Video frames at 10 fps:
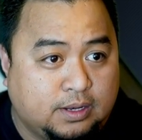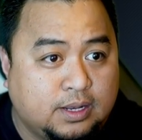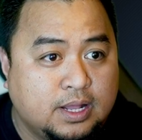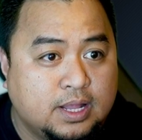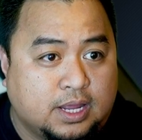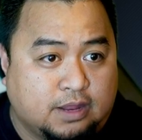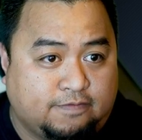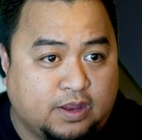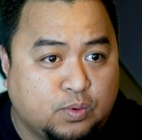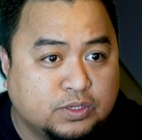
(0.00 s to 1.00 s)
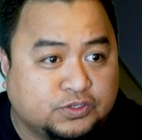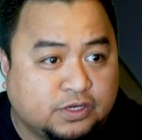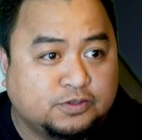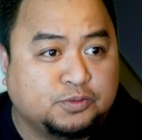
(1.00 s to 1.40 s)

And if anyone serves